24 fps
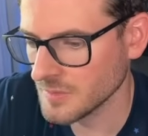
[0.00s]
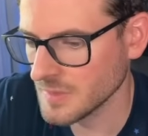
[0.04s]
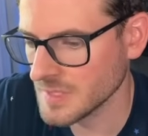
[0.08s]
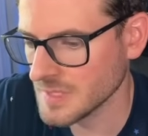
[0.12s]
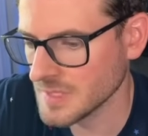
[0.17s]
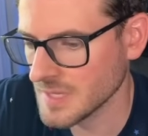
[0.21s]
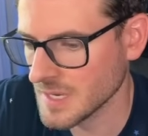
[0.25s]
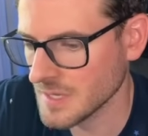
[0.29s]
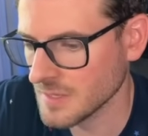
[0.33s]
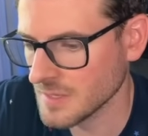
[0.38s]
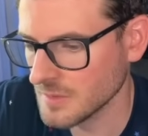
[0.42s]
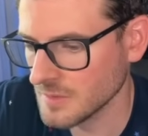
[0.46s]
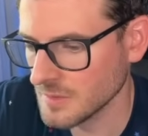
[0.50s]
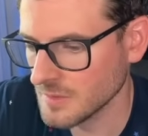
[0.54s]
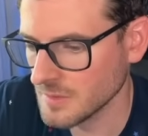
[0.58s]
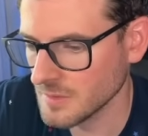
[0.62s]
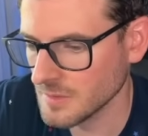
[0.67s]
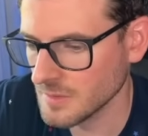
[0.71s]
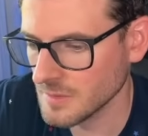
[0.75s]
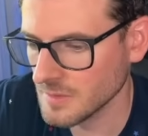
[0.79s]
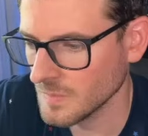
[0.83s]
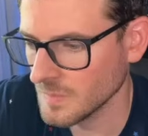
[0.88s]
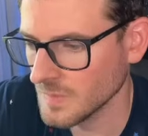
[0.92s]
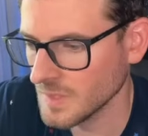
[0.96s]

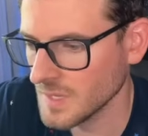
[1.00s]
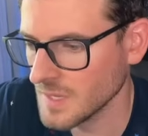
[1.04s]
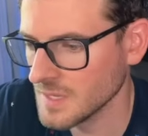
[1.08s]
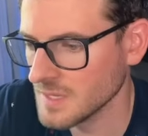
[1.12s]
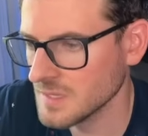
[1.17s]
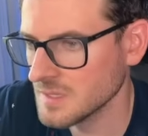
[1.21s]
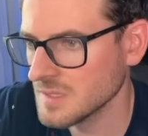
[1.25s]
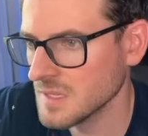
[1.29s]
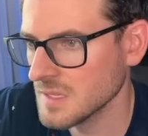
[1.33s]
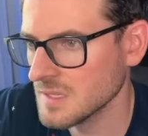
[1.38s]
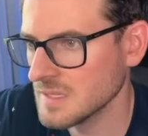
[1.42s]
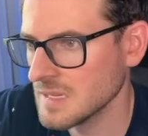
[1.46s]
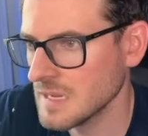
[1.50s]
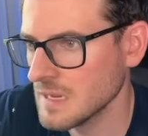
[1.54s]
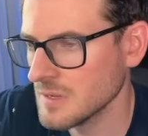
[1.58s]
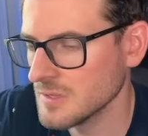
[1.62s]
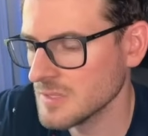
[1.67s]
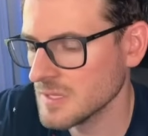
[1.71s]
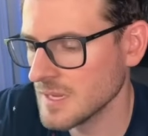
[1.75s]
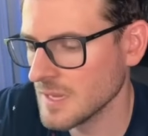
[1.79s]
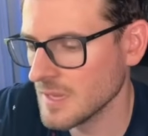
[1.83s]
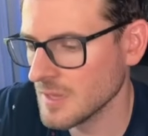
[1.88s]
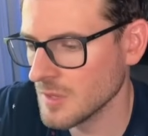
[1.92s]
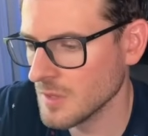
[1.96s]
Okay, let's test it out. I'll
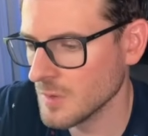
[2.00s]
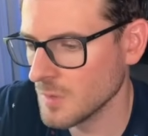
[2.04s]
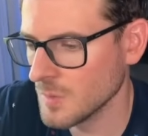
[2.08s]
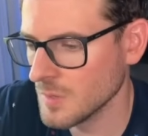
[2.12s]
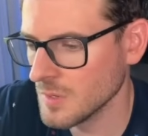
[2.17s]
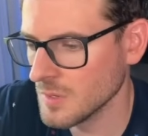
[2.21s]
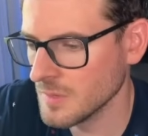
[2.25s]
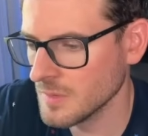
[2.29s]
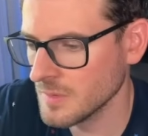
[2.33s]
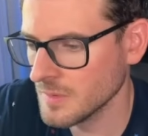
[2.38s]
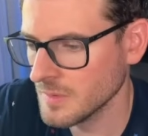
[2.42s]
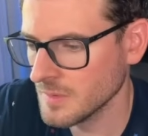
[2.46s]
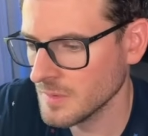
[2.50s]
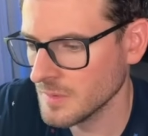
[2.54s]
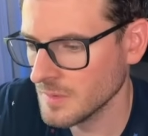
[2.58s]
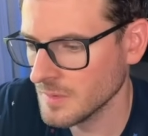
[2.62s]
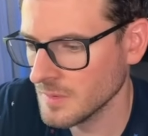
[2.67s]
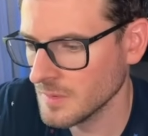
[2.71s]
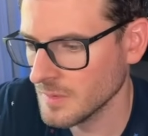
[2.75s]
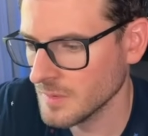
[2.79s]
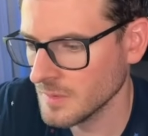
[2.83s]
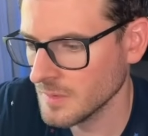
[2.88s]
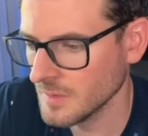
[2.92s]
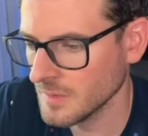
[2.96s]
say hello world,
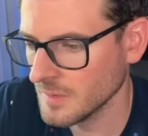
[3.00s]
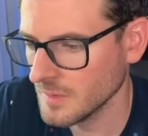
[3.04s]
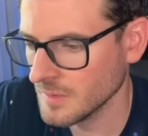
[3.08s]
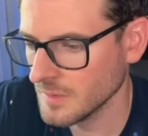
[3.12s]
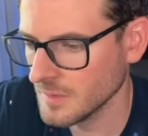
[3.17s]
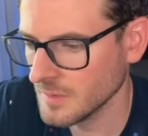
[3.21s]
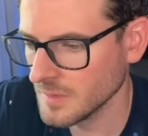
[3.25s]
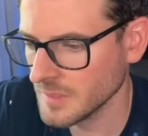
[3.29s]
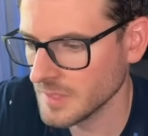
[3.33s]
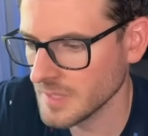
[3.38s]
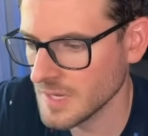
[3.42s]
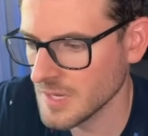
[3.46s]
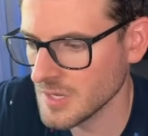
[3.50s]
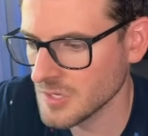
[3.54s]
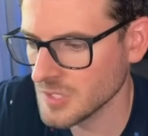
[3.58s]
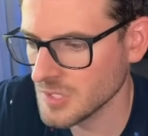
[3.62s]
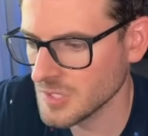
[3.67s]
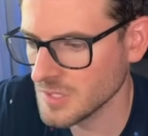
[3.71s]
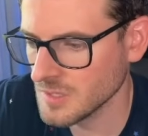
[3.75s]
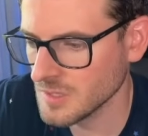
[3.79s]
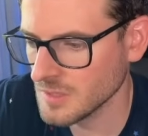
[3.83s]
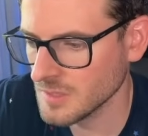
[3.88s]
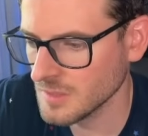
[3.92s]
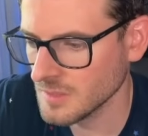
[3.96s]
click
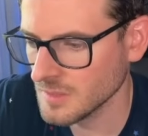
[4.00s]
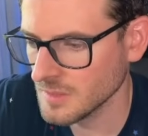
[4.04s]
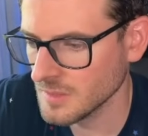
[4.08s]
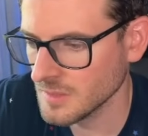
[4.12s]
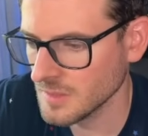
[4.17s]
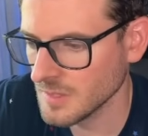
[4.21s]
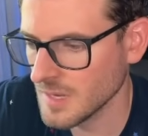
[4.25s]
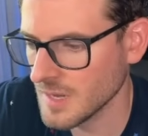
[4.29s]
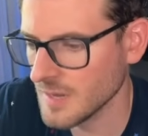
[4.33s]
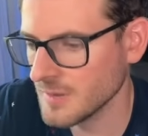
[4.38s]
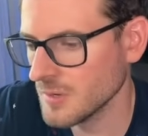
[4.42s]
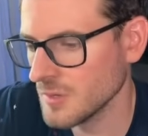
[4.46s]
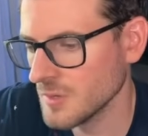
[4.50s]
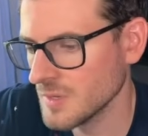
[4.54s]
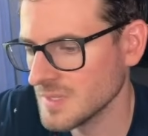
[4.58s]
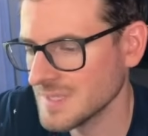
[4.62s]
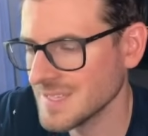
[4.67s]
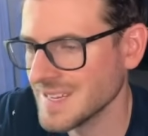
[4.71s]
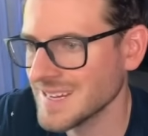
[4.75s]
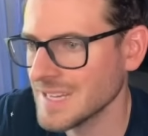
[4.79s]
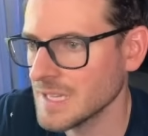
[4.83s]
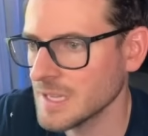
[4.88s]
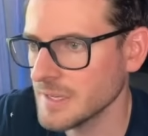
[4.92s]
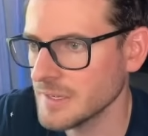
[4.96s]
enter, and notice
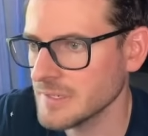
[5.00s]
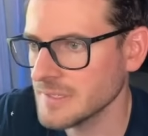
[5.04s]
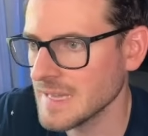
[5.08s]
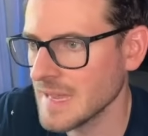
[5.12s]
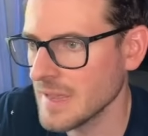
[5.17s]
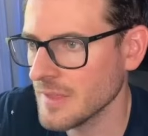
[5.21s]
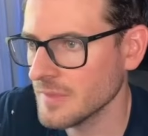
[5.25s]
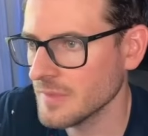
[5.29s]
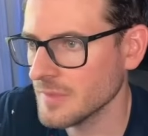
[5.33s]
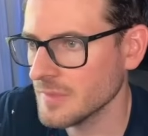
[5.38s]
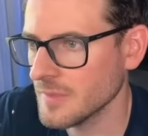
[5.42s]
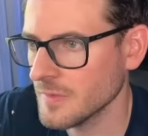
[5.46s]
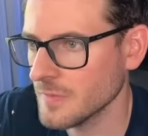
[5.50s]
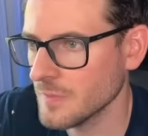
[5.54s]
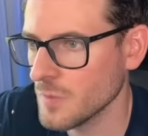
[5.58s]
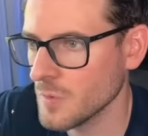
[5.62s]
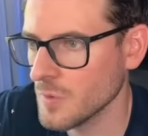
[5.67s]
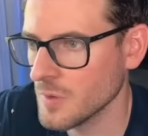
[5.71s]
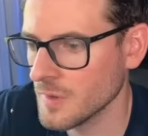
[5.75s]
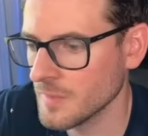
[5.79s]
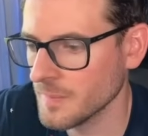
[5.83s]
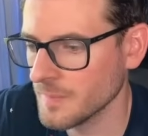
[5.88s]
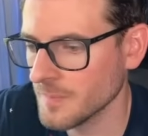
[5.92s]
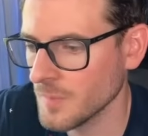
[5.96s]
that it clears out the
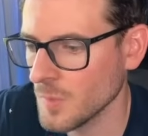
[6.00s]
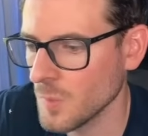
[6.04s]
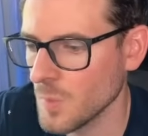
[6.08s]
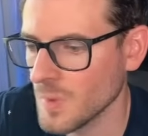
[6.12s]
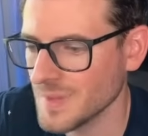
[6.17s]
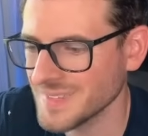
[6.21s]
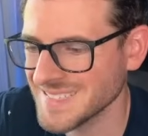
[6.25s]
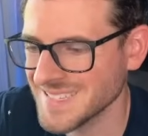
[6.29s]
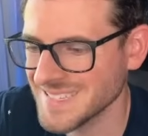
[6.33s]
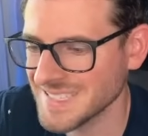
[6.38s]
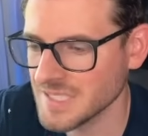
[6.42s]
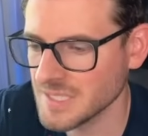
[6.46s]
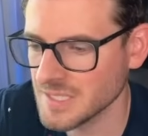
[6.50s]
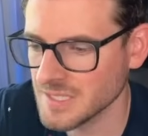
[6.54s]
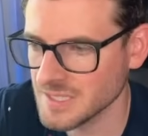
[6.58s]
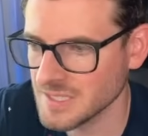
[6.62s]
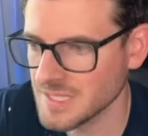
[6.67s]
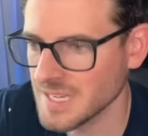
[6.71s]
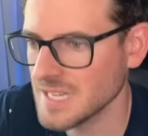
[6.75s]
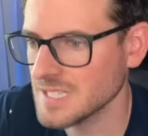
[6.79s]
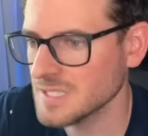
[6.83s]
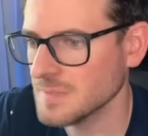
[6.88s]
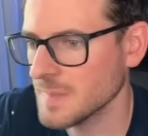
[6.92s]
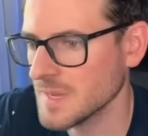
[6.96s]
form once a
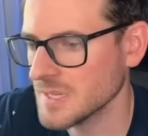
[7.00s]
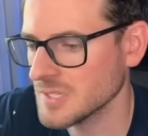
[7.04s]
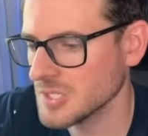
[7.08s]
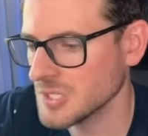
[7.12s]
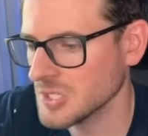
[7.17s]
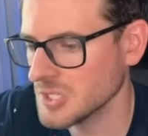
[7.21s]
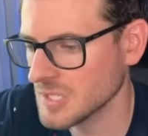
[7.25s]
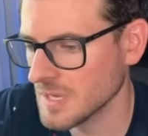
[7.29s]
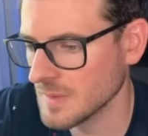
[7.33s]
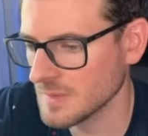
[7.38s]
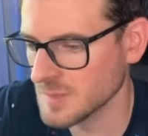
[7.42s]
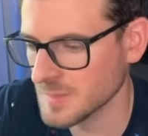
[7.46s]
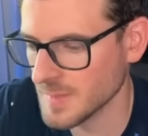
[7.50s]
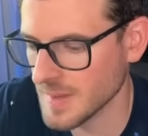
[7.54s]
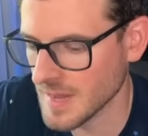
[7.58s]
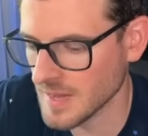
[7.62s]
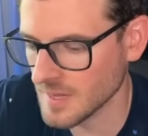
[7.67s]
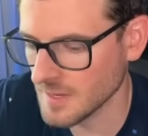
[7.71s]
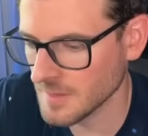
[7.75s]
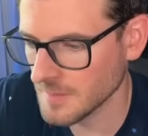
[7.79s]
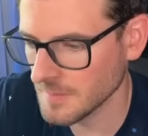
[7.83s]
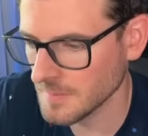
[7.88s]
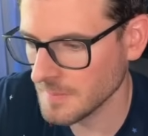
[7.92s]
success message comes back.